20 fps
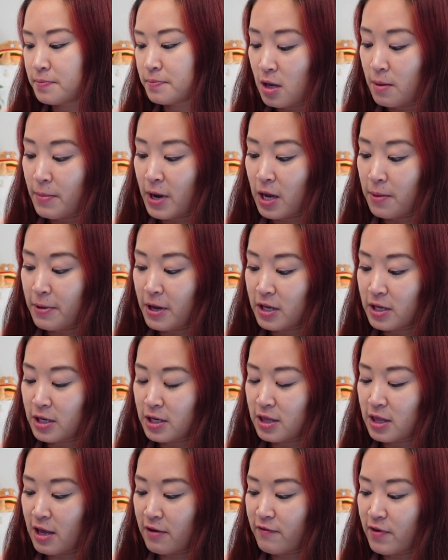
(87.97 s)
In my
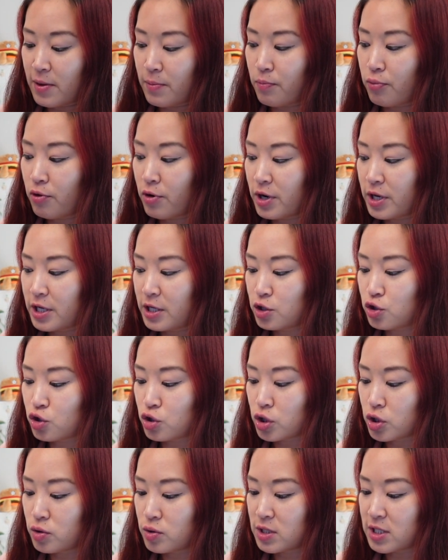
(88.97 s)
opinion, they fit pretty
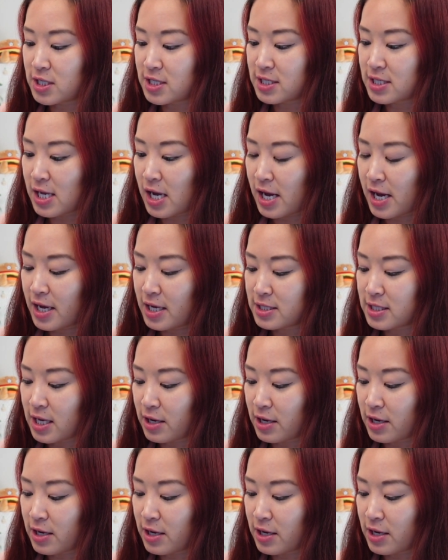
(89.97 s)
true to size.